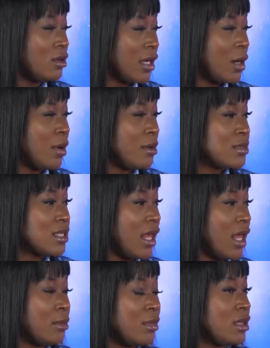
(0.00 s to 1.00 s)
You get what I'm
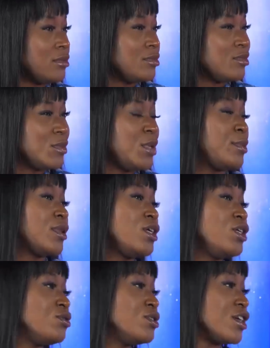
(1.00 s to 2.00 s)
saying? Right. But people are
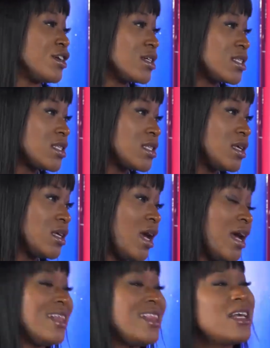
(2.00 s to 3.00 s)
users,
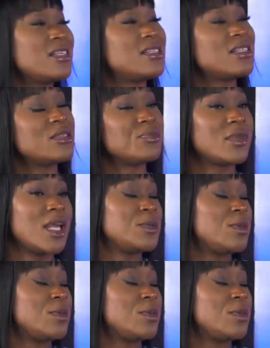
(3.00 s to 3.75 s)
and I think it's it's